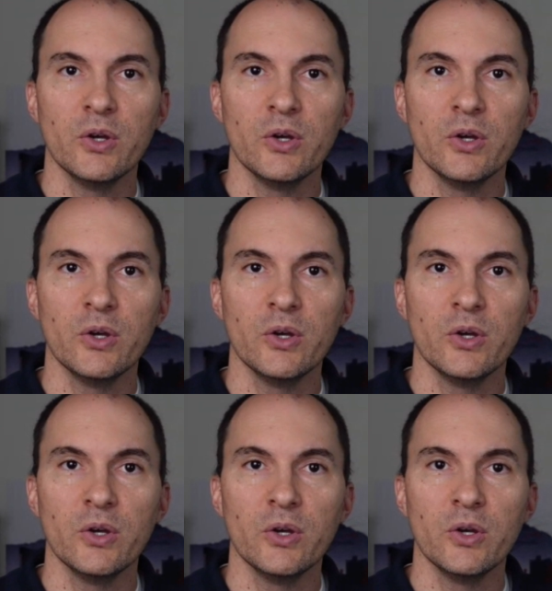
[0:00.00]
that
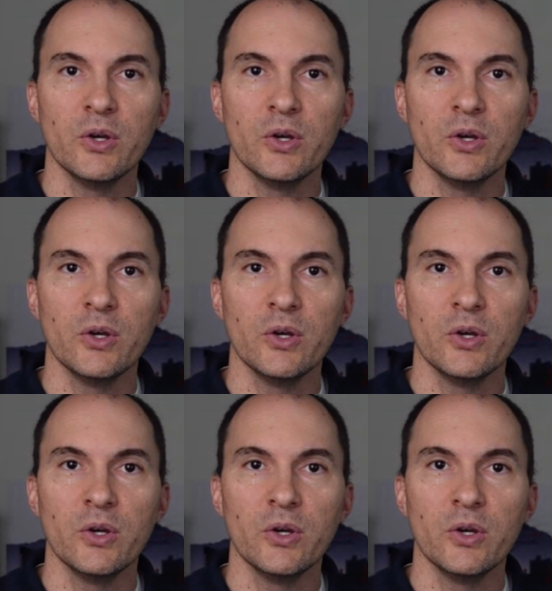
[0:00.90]
file
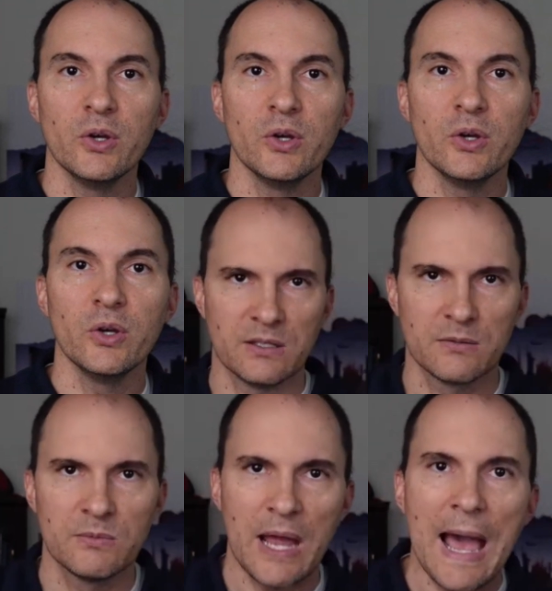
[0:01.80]

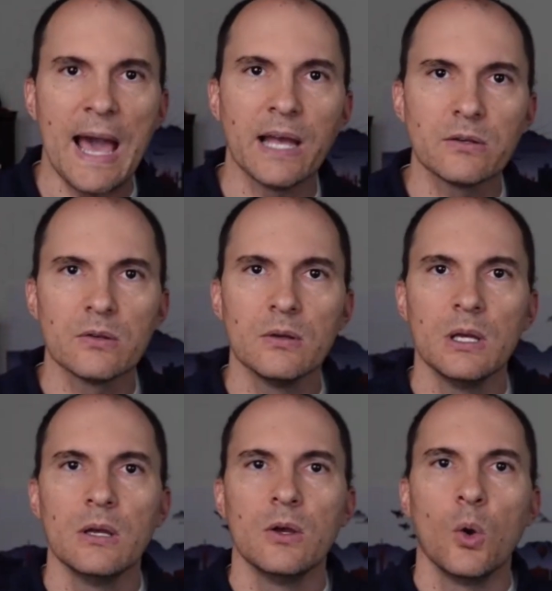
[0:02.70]
that's tagged
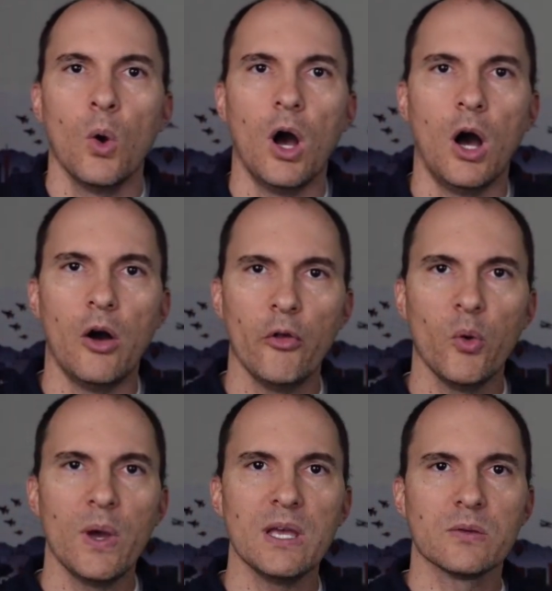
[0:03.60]
all
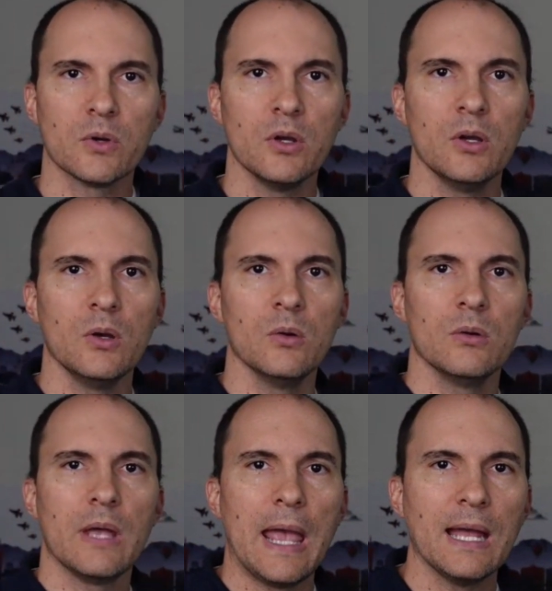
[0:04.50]
the way
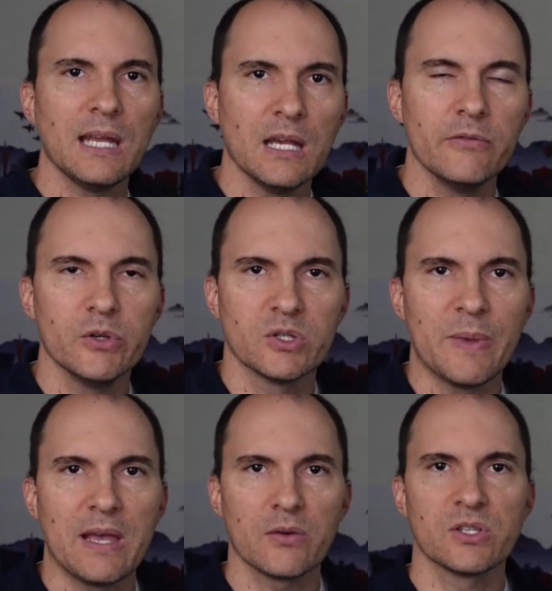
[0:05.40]
through any of those
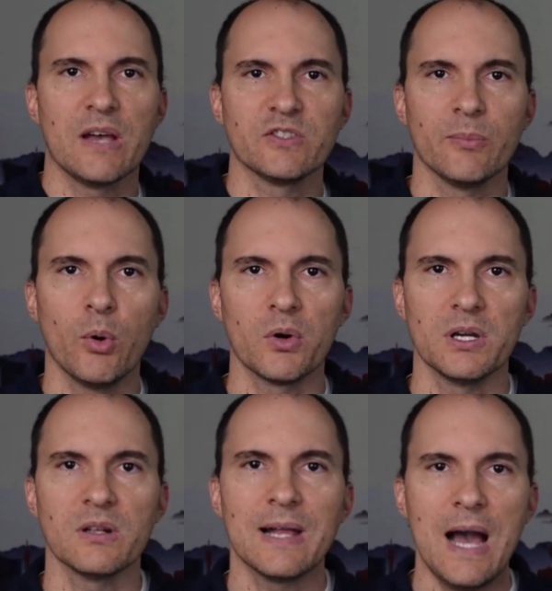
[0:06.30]
Microsoft
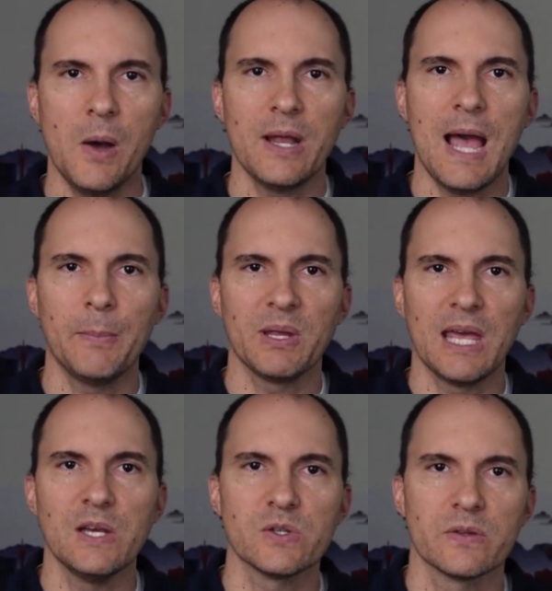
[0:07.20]
supported cloud
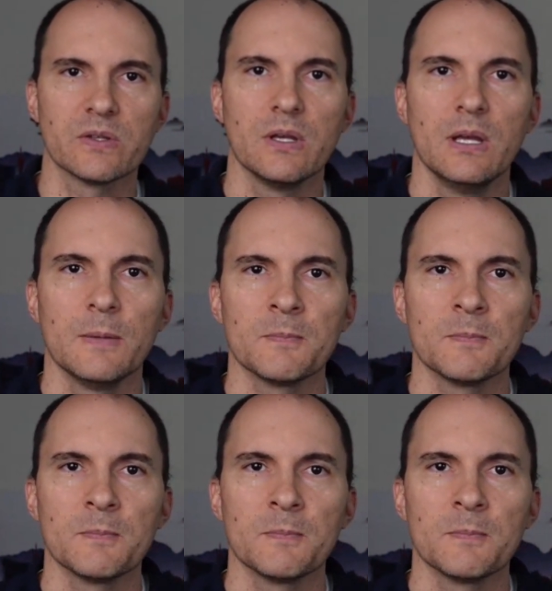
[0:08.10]
applications.